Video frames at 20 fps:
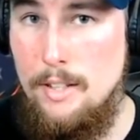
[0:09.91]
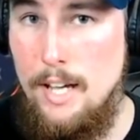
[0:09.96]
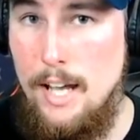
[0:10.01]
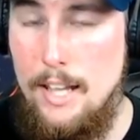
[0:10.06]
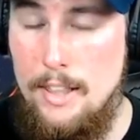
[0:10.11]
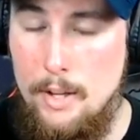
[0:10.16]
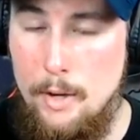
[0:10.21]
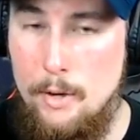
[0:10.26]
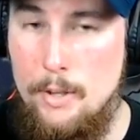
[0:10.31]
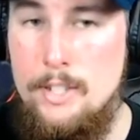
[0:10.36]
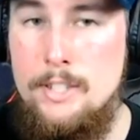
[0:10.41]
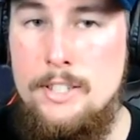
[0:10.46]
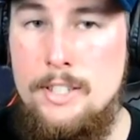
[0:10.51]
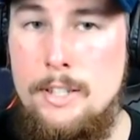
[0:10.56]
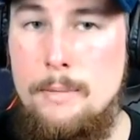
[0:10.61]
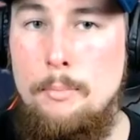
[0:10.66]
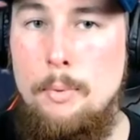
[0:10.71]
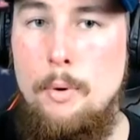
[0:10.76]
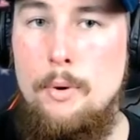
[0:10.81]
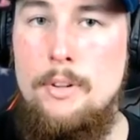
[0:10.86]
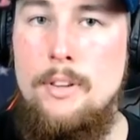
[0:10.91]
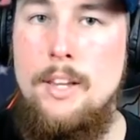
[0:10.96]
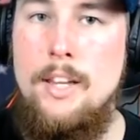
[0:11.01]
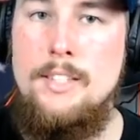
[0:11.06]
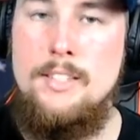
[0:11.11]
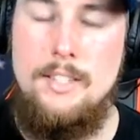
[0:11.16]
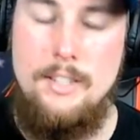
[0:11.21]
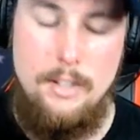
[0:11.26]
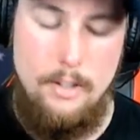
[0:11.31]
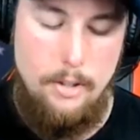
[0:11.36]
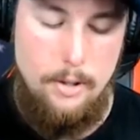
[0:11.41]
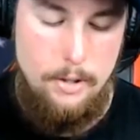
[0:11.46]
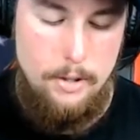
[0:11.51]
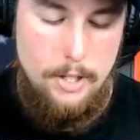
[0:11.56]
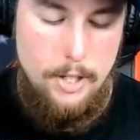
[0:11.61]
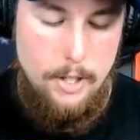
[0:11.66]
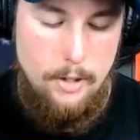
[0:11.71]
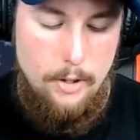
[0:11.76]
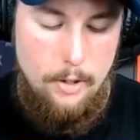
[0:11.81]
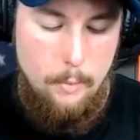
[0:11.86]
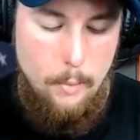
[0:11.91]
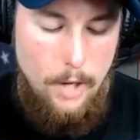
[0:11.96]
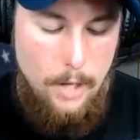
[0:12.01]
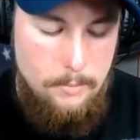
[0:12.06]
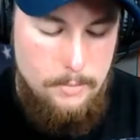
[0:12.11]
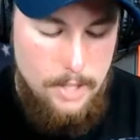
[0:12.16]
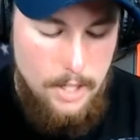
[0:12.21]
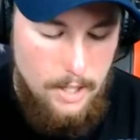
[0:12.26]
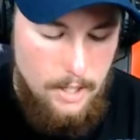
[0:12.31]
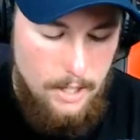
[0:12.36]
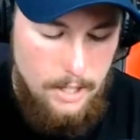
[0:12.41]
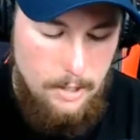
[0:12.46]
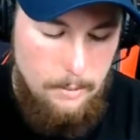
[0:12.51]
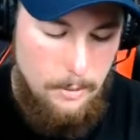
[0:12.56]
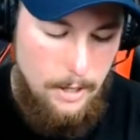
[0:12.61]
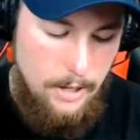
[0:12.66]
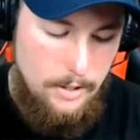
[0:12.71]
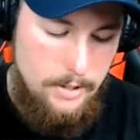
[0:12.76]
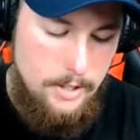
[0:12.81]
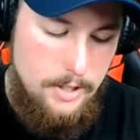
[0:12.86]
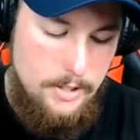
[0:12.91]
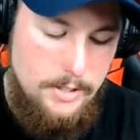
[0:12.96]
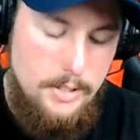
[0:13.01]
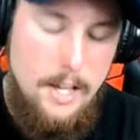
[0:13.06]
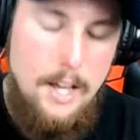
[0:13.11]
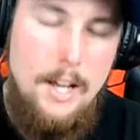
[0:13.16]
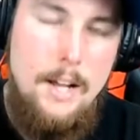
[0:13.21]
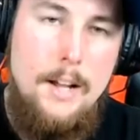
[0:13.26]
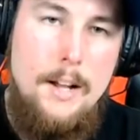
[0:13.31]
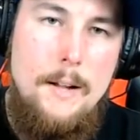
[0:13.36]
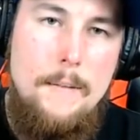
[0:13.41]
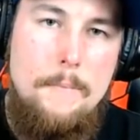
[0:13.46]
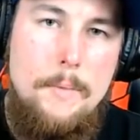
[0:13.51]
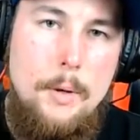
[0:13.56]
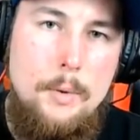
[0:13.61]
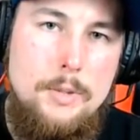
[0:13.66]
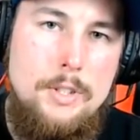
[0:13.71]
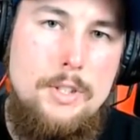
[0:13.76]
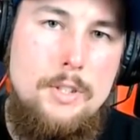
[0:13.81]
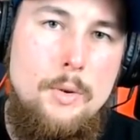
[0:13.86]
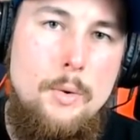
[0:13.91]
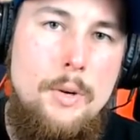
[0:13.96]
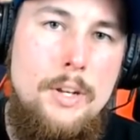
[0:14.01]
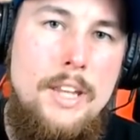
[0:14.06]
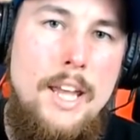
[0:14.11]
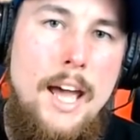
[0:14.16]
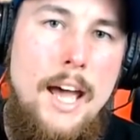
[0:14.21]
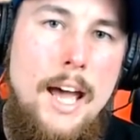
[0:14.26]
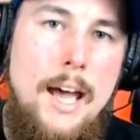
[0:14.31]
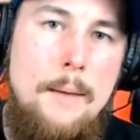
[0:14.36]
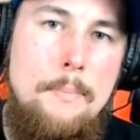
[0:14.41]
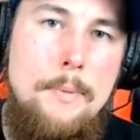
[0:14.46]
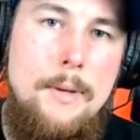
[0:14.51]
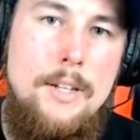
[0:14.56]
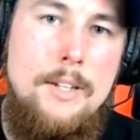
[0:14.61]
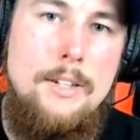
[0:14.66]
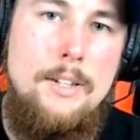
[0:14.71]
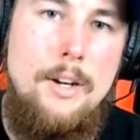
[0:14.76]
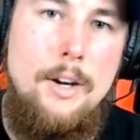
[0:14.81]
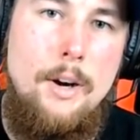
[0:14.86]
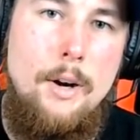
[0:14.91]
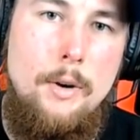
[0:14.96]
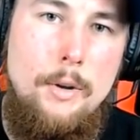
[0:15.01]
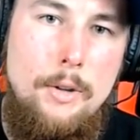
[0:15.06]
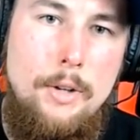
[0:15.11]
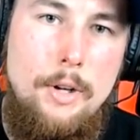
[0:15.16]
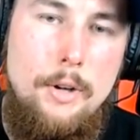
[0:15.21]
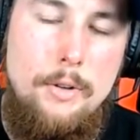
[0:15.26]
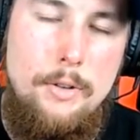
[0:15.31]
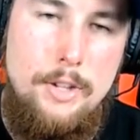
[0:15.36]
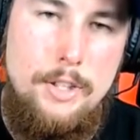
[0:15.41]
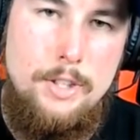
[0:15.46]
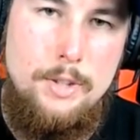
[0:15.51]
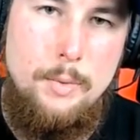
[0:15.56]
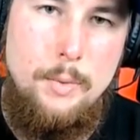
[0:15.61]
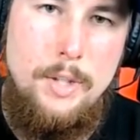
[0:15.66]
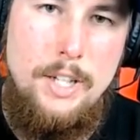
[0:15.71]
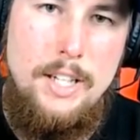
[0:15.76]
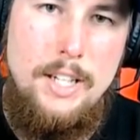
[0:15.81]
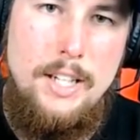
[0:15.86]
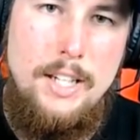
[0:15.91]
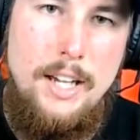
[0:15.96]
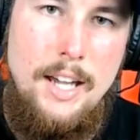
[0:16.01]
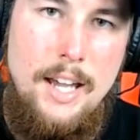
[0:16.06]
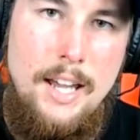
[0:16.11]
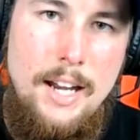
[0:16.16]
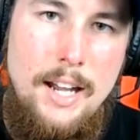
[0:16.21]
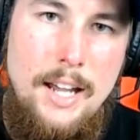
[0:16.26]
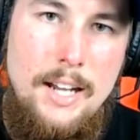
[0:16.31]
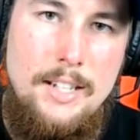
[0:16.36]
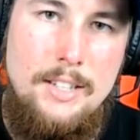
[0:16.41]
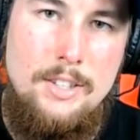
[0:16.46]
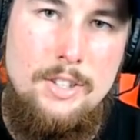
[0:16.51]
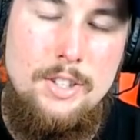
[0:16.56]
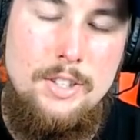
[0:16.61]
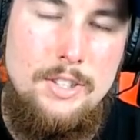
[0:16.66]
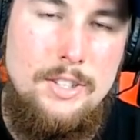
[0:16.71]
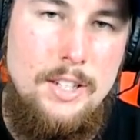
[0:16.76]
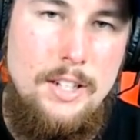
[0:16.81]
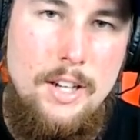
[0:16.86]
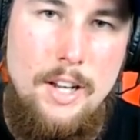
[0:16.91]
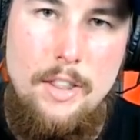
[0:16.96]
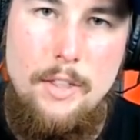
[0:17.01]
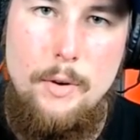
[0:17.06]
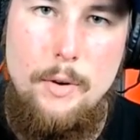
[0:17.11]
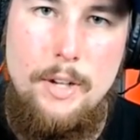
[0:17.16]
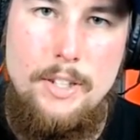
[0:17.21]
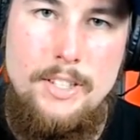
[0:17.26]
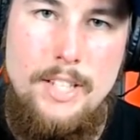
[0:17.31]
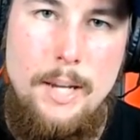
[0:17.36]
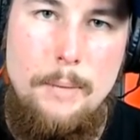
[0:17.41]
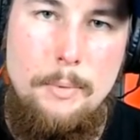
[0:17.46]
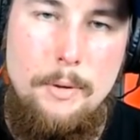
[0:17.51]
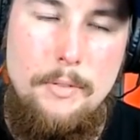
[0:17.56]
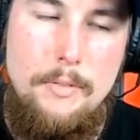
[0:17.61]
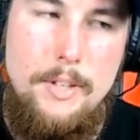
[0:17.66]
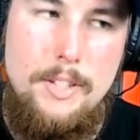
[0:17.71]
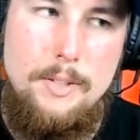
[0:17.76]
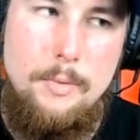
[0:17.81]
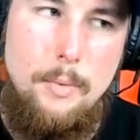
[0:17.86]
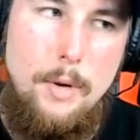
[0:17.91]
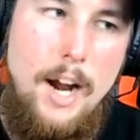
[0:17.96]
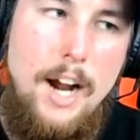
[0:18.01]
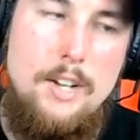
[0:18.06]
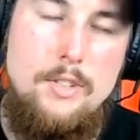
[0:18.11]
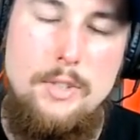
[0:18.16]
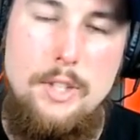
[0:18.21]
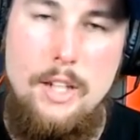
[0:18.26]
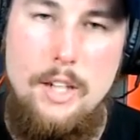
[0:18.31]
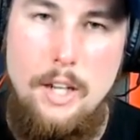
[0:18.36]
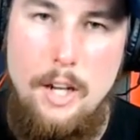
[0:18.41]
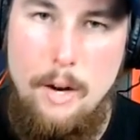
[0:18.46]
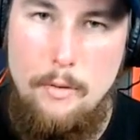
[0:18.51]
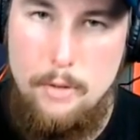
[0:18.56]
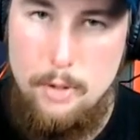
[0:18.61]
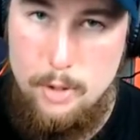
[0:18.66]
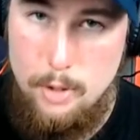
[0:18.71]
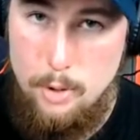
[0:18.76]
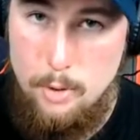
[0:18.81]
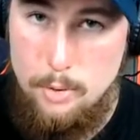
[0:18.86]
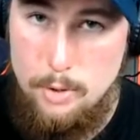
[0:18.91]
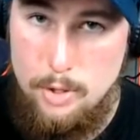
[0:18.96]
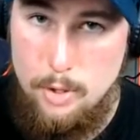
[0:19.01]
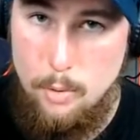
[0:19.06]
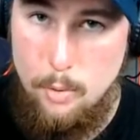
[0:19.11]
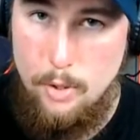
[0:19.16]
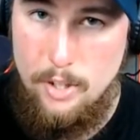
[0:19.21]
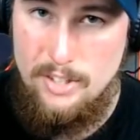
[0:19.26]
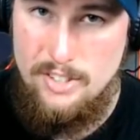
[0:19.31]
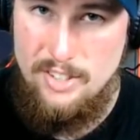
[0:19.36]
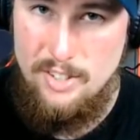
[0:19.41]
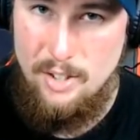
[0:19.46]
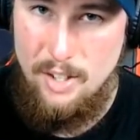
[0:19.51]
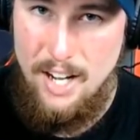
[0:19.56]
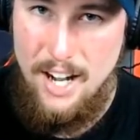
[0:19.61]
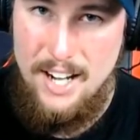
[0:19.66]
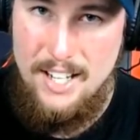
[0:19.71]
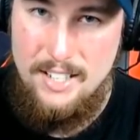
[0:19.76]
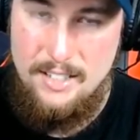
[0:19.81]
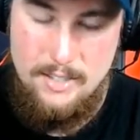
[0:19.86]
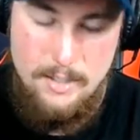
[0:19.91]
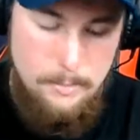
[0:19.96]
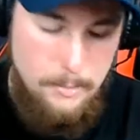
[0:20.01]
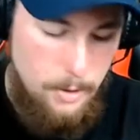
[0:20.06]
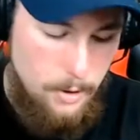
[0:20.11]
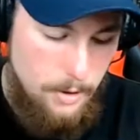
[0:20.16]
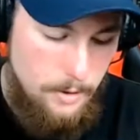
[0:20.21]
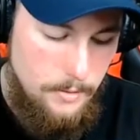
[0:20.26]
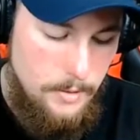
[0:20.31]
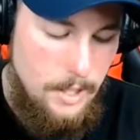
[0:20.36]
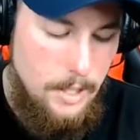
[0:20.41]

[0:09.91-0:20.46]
And there is an important lesson to learn here. And what I'm talking about is there was a story that happened earlier this week, and, and it's just another example of this. And we're actually going to cover two stories that are kind of similar.